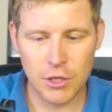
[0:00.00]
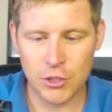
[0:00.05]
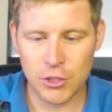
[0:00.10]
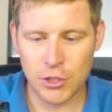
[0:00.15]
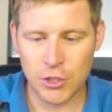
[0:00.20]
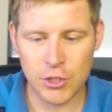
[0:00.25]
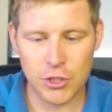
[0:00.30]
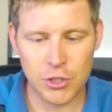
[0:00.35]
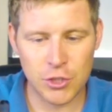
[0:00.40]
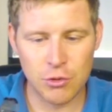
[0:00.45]

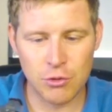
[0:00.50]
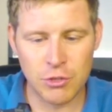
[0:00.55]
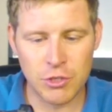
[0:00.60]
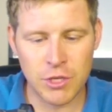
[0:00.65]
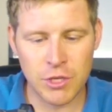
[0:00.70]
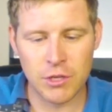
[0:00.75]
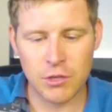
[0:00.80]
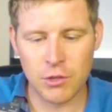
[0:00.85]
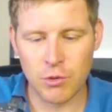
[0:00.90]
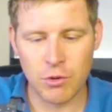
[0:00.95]
used
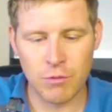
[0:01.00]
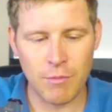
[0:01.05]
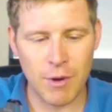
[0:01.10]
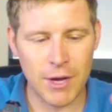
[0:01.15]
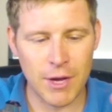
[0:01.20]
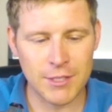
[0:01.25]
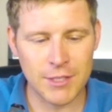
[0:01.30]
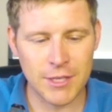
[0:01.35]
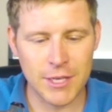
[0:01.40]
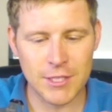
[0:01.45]
it doing
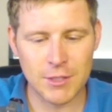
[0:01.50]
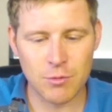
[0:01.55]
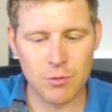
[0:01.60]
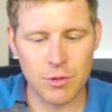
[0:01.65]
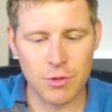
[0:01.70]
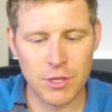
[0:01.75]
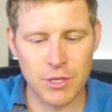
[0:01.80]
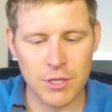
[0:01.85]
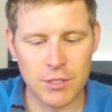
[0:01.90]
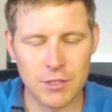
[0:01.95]
my test
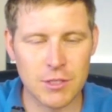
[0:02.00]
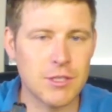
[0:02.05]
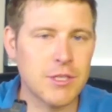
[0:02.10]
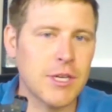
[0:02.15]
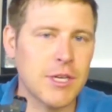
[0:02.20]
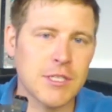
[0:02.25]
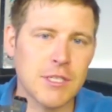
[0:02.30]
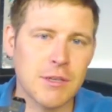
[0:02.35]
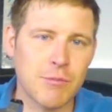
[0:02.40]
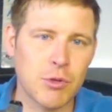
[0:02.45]
with this. The
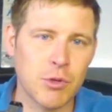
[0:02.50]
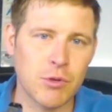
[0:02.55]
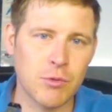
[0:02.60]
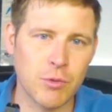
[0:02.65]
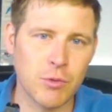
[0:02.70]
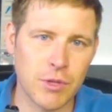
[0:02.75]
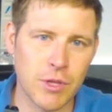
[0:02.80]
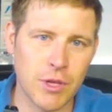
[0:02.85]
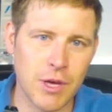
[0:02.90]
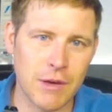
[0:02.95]
test I'm doing
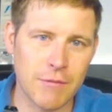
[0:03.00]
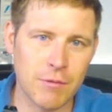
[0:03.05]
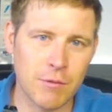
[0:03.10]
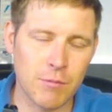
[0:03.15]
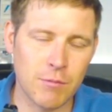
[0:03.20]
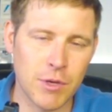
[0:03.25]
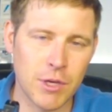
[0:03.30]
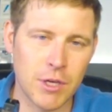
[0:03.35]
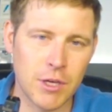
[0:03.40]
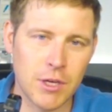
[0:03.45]
with the
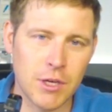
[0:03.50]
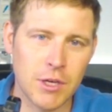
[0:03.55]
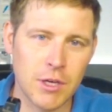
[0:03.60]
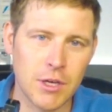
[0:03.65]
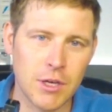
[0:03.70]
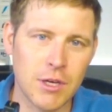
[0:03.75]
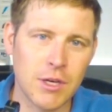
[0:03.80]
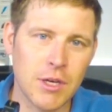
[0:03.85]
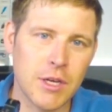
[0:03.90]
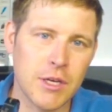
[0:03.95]
FMP
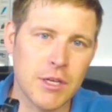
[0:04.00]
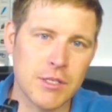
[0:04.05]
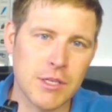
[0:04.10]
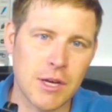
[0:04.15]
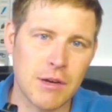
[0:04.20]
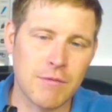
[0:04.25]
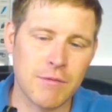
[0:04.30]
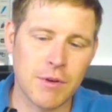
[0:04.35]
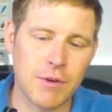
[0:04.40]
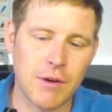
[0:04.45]
is
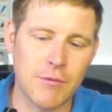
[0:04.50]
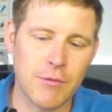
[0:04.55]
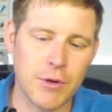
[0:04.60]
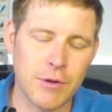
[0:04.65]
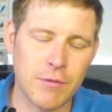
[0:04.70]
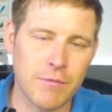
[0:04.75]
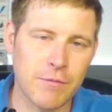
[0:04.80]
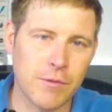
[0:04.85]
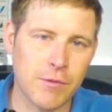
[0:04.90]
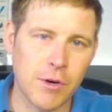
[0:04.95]
I've covered
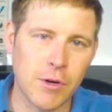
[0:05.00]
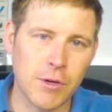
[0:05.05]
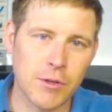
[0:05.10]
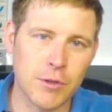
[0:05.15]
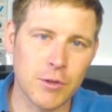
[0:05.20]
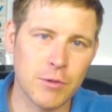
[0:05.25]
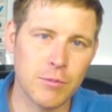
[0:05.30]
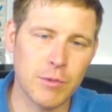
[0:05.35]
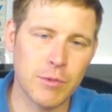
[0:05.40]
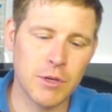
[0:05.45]
it in frog
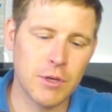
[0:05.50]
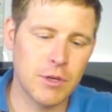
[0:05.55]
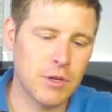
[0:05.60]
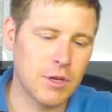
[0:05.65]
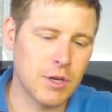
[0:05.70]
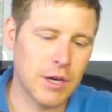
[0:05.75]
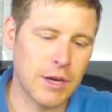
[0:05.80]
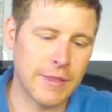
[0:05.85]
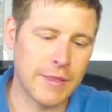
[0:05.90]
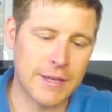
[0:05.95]
glue,
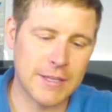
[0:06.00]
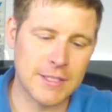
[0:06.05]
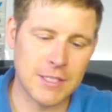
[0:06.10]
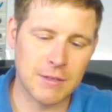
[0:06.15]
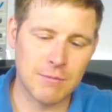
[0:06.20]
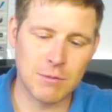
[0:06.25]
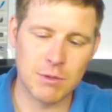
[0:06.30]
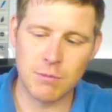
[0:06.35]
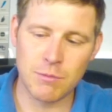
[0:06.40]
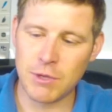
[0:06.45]
and that
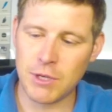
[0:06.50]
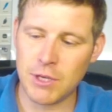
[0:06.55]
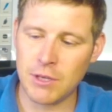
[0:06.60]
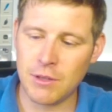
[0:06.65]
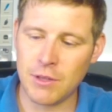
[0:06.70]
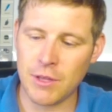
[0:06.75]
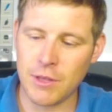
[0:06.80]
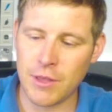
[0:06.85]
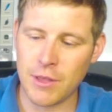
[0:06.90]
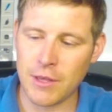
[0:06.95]
seems to be
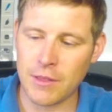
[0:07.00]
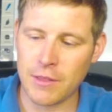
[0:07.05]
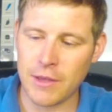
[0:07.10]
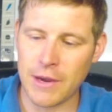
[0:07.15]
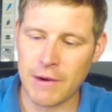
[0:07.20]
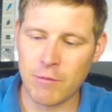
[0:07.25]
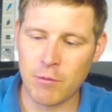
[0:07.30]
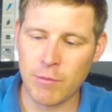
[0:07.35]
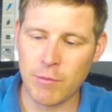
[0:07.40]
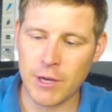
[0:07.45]
the thing that
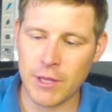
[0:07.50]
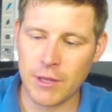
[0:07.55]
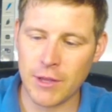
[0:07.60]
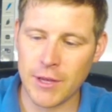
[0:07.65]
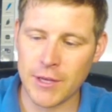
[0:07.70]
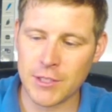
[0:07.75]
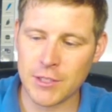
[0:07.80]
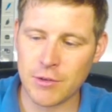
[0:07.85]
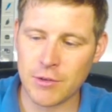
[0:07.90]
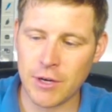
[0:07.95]
everybody
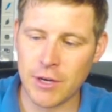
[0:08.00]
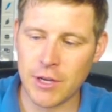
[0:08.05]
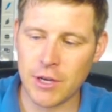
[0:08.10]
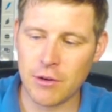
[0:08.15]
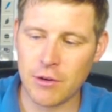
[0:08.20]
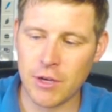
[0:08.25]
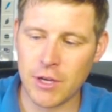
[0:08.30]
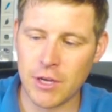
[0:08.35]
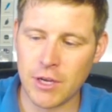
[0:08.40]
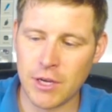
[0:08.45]
likes right
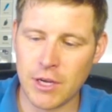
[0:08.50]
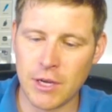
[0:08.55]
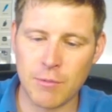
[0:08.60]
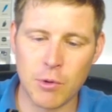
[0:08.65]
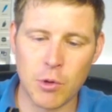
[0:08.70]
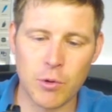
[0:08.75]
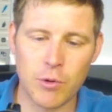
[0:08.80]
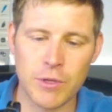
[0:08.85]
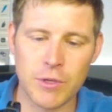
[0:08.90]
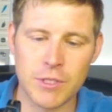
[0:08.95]
now, and I'm
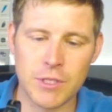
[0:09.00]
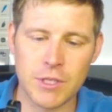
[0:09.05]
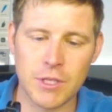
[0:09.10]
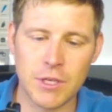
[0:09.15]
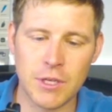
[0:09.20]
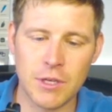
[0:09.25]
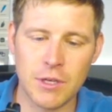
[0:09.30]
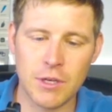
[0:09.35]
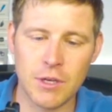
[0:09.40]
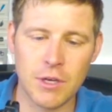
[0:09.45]
going to
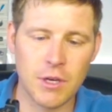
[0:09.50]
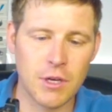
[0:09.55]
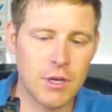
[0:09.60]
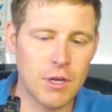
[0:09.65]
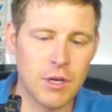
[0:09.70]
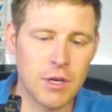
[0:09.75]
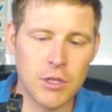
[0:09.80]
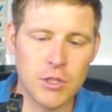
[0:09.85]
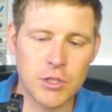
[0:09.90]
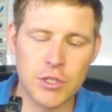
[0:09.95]
see
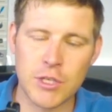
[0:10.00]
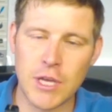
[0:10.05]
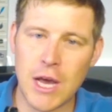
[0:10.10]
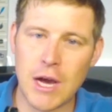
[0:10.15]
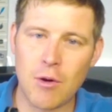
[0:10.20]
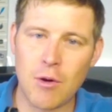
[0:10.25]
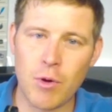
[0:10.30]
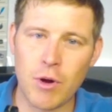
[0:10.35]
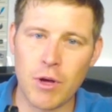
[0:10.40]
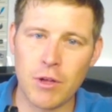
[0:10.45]
just
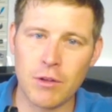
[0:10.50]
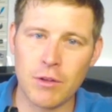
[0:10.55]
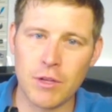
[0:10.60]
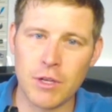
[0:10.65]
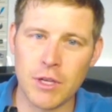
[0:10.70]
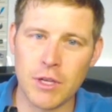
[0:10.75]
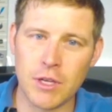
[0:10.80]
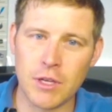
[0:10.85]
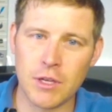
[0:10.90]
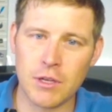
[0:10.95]
how
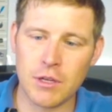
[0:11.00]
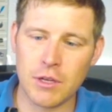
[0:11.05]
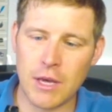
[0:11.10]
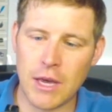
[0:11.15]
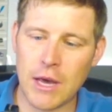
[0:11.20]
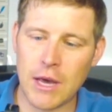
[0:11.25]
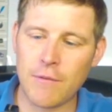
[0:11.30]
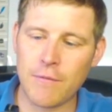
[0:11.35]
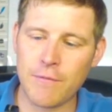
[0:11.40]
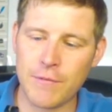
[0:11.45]

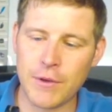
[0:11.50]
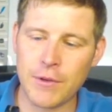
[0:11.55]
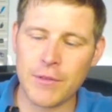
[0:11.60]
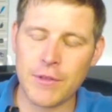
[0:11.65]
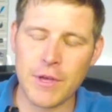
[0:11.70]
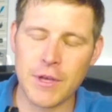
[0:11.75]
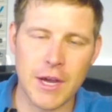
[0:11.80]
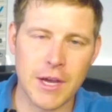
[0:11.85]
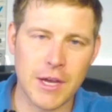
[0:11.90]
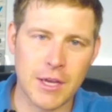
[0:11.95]

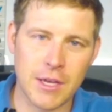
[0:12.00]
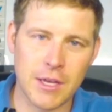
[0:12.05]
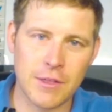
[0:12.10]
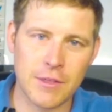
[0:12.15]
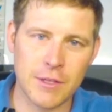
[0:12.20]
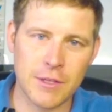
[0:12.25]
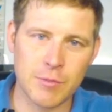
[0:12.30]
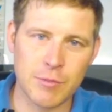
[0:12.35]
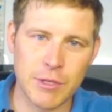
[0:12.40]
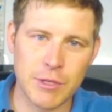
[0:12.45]
filthy I can get
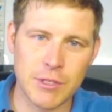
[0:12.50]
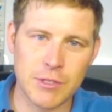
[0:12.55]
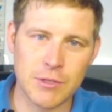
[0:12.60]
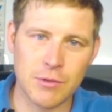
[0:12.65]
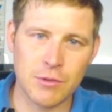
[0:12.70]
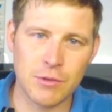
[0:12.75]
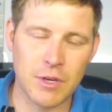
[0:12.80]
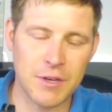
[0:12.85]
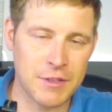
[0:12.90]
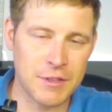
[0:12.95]
this
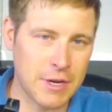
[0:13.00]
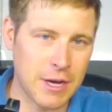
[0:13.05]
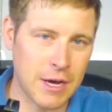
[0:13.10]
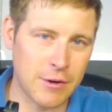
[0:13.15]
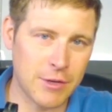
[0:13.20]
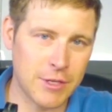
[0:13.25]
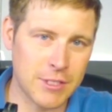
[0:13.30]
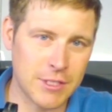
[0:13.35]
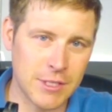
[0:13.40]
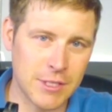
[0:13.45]
pistol, and then
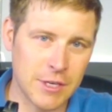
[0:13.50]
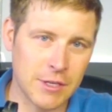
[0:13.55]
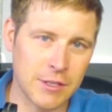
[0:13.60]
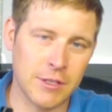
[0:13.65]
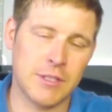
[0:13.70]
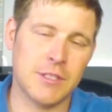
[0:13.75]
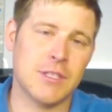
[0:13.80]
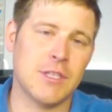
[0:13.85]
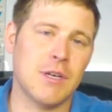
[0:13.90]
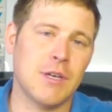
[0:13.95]
how easy it
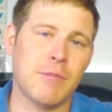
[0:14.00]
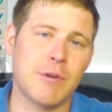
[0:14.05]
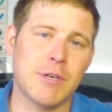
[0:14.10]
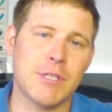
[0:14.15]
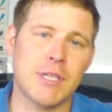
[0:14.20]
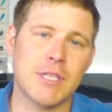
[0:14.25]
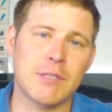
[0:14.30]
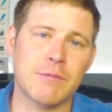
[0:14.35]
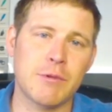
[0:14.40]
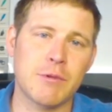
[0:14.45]
cleans up, because
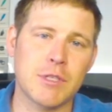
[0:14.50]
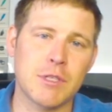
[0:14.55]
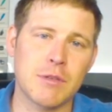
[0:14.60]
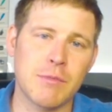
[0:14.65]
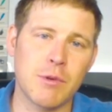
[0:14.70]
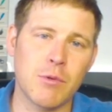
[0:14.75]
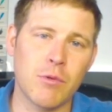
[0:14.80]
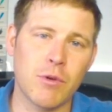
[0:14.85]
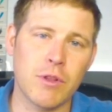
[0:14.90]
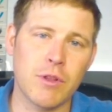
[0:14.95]
that's supposed to
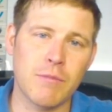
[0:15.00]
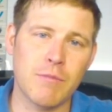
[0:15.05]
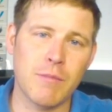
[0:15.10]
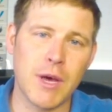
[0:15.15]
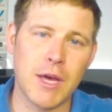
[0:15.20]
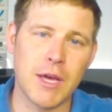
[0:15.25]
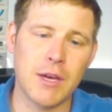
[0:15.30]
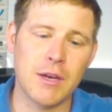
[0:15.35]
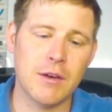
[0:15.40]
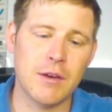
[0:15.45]
be one of the
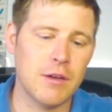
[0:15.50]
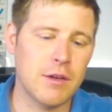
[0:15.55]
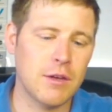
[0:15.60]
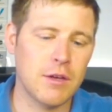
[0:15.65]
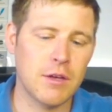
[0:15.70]
main